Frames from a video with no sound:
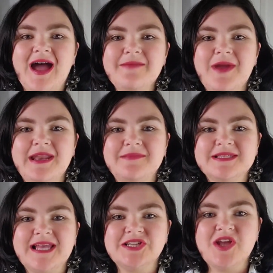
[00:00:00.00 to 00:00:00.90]
Hi, my name
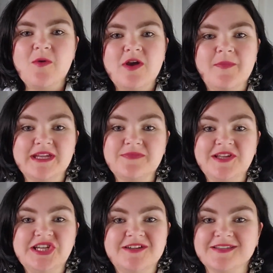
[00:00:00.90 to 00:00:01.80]
is Sasha. Welcome back to
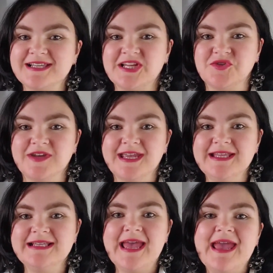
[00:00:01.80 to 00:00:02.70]
my channel, Sash
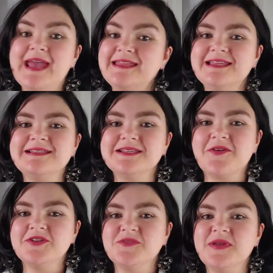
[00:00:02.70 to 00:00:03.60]
Reads, and this is
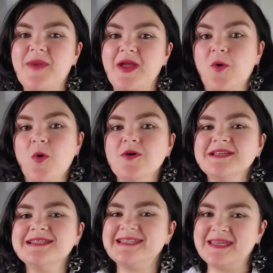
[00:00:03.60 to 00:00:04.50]
going to be my
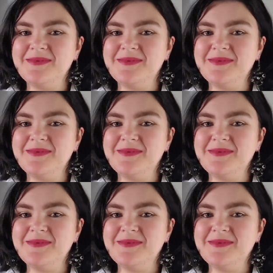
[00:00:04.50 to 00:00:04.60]
August